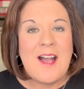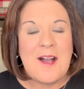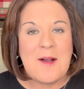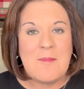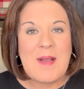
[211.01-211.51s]

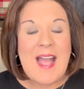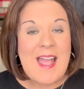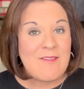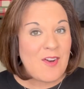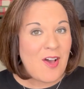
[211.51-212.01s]
Um, I
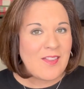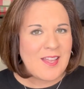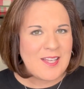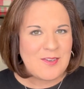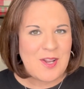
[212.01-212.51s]
have not
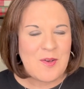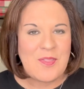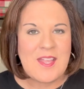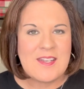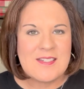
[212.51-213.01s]
let you know
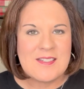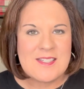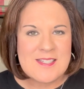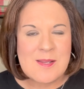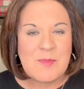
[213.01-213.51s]
that
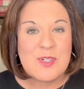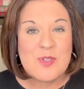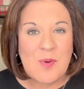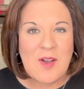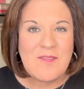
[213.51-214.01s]
December
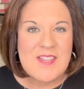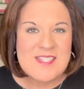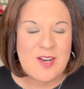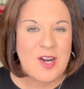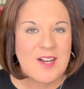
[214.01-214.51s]
twelfth
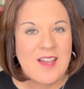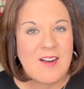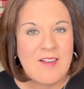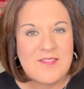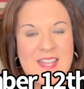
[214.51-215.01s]
is our
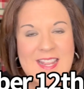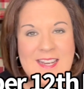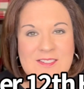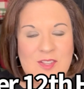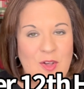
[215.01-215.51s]
cutoff date.
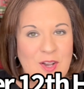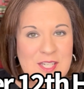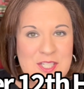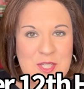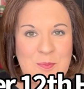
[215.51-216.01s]
As long
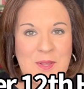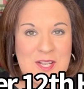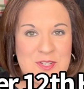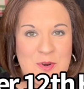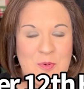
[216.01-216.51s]
as you
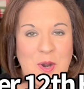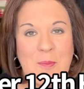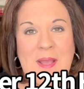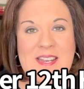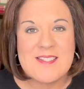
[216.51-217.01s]
place your order
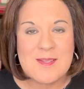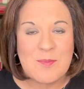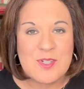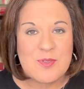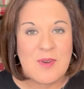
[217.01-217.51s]
by
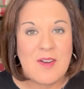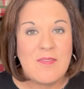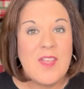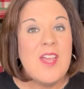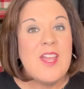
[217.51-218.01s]
December
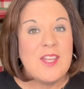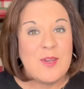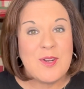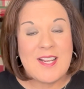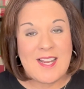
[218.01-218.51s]
twelfth,
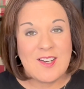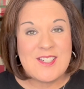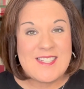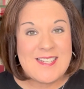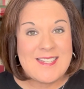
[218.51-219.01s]
you are
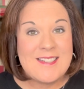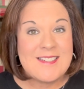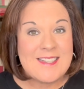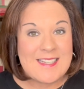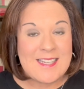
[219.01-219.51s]

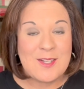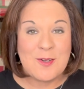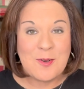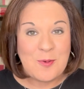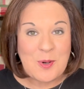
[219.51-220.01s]
guaranteed to get
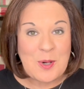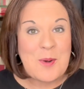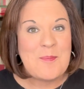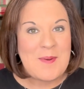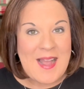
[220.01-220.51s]
your
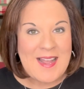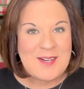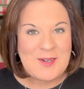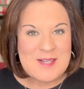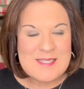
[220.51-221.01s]
order by
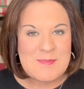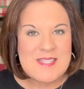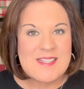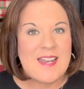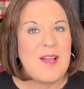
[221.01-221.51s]

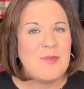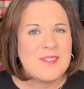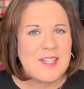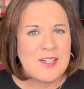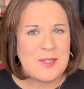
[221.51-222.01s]
Christmas. And I will
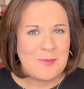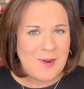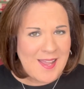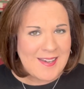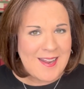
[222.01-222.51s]
tell you
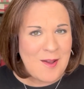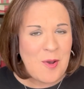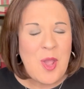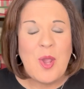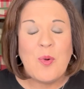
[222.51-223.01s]
right
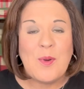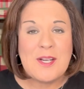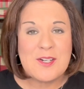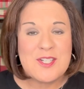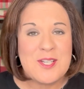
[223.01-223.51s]
now, we
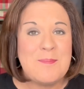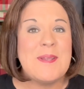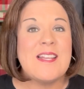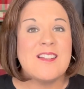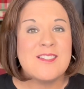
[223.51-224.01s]
are
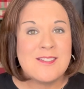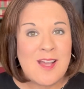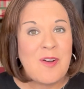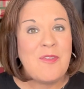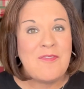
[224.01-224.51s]
shipping
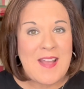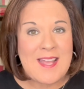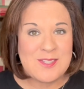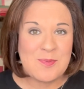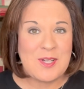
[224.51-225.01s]
so
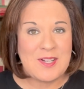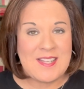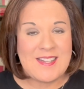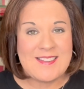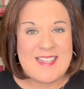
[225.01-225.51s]
fast. We are
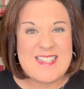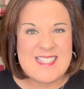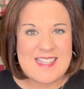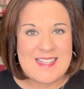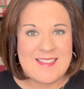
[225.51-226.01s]
getting things
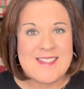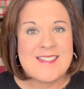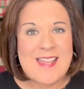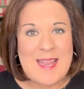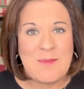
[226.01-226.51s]
in the
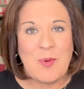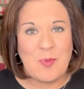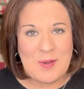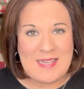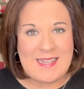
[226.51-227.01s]
same
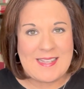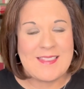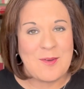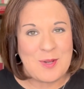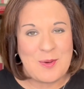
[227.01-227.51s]
week
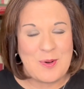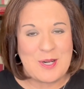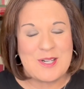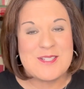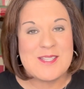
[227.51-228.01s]
that we
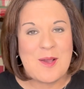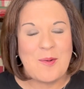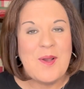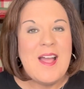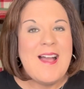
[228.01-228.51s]
order.
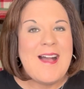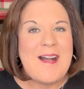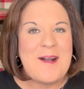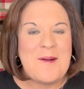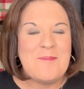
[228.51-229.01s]
So
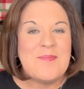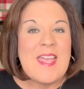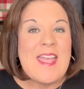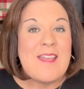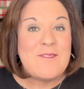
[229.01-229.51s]
um,
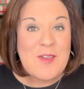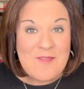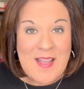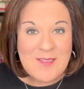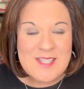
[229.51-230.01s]
if you
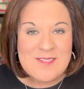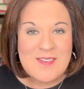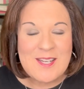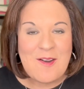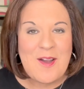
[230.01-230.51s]
found this
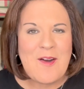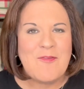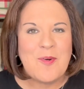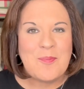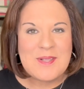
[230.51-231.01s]
video
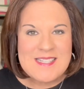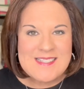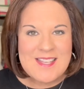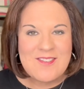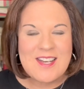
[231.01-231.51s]
helpful, please
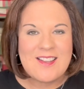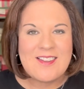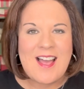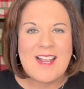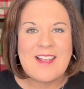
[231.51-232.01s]
give it a
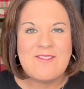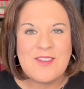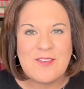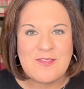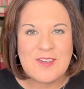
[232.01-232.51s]
like and
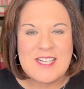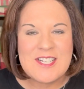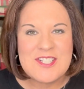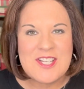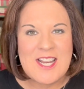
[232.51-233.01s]
feel free
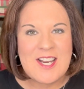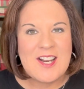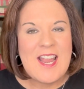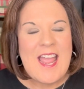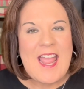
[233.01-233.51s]
to
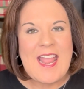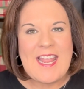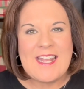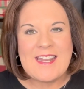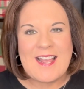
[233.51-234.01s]
share.
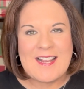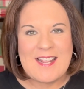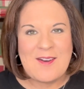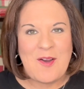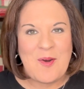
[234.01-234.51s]
And I
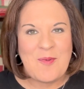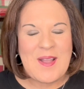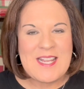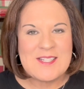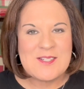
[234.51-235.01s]
cannot
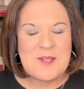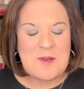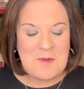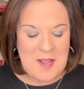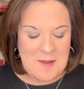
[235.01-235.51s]
wait
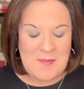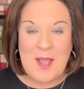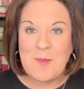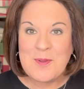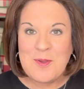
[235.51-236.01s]
to um,
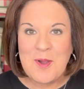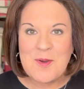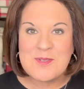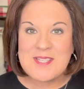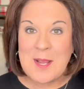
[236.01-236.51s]
help you
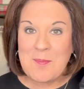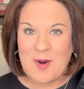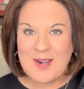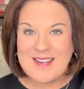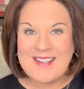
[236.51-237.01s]
host a
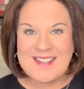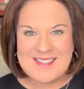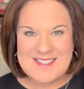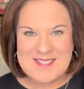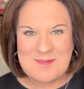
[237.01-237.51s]
party in
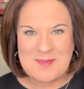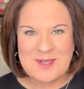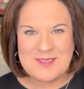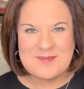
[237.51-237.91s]
December.